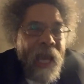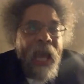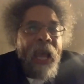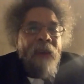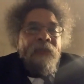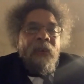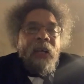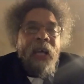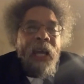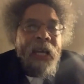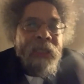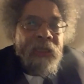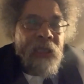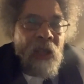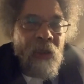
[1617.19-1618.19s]
Africa
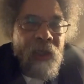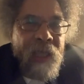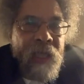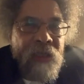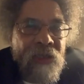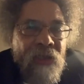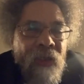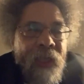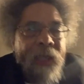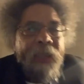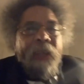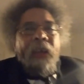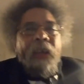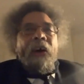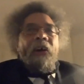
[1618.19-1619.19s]
has no history.
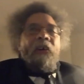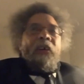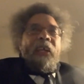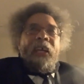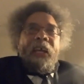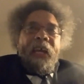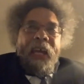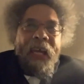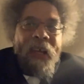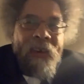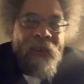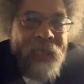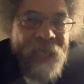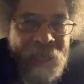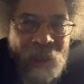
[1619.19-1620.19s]
Okay,
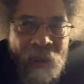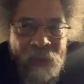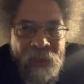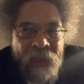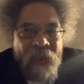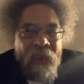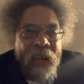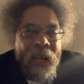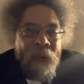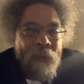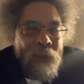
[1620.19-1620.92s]
Hegel, get off the crack